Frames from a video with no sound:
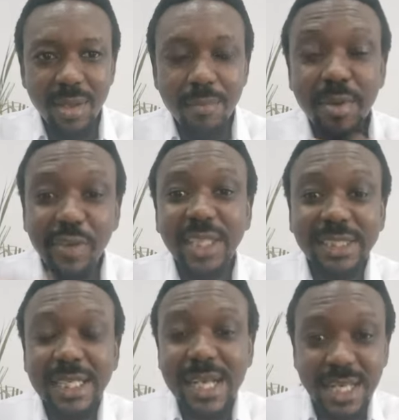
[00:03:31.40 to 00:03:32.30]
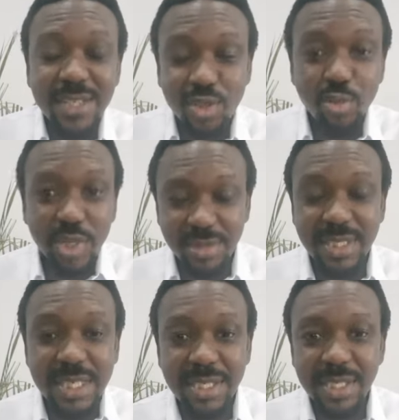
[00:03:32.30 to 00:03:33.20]
Before he said, I can do all
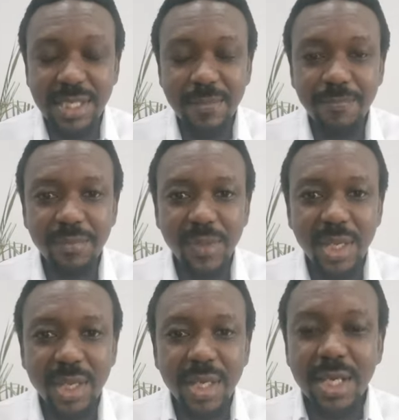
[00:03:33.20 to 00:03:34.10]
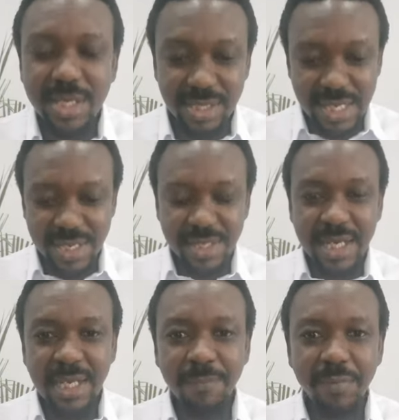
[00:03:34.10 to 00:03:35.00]
things, he is saying
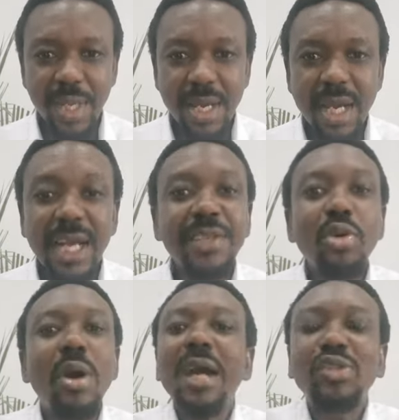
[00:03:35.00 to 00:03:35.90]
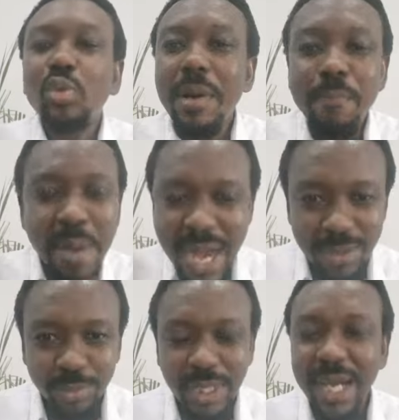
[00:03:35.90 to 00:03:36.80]
that I know how to
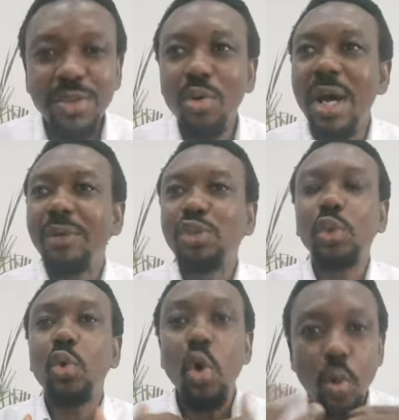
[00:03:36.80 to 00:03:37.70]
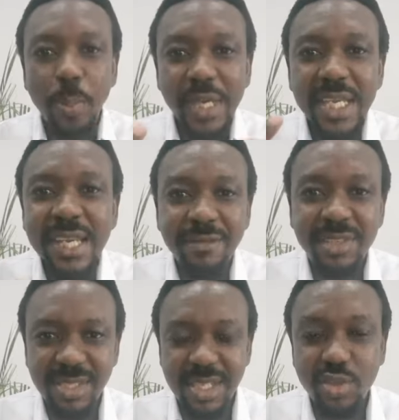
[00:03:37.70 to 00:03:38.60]
abound, I know how to cope in every
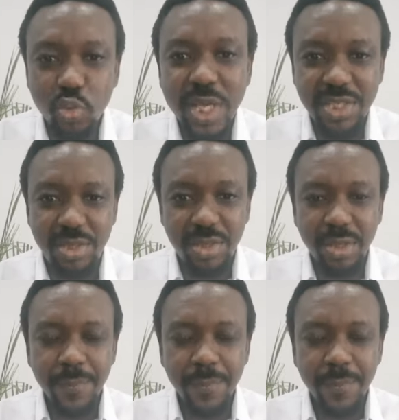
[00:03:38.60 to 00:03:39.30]
situation.